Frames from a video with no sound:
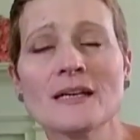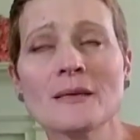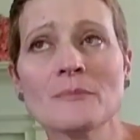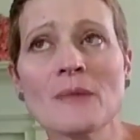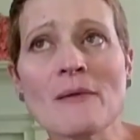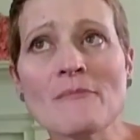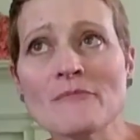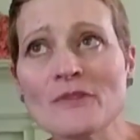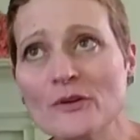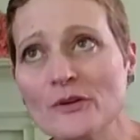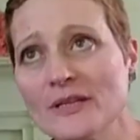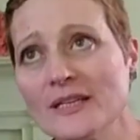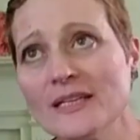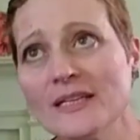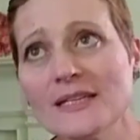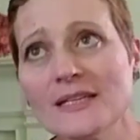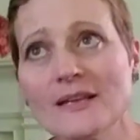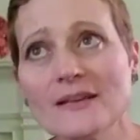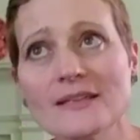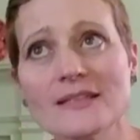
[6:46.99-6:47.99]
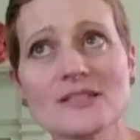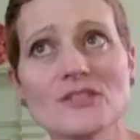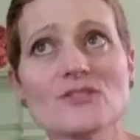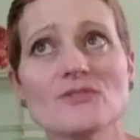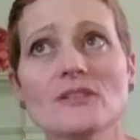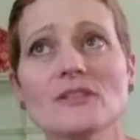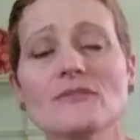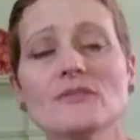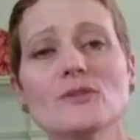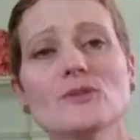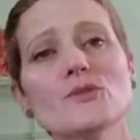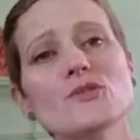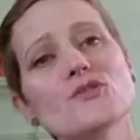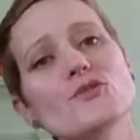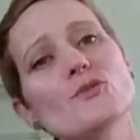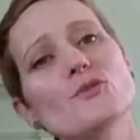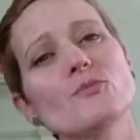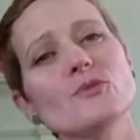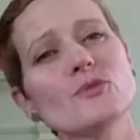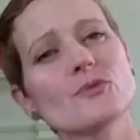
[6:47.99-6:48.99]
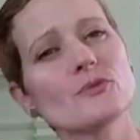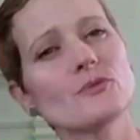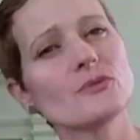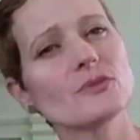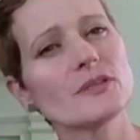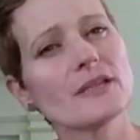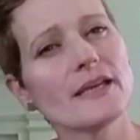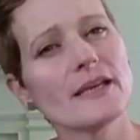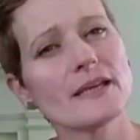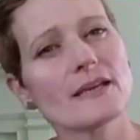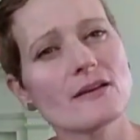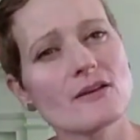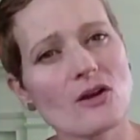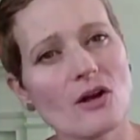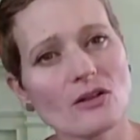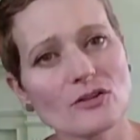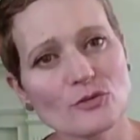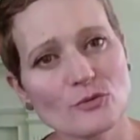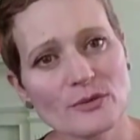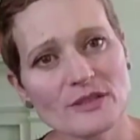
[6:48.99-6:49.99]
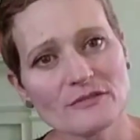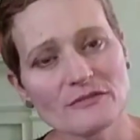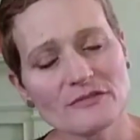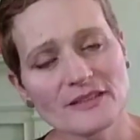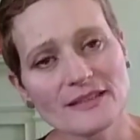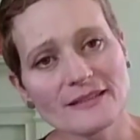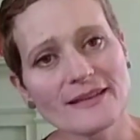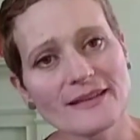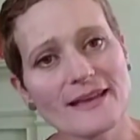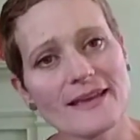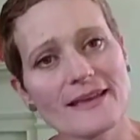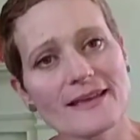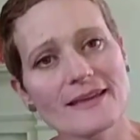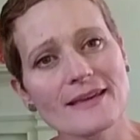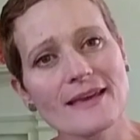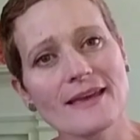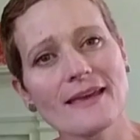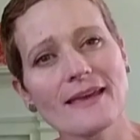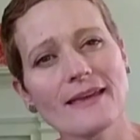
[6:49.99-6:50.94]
I'm very lucky to live close to a beautiful lake called Greenfield Lake,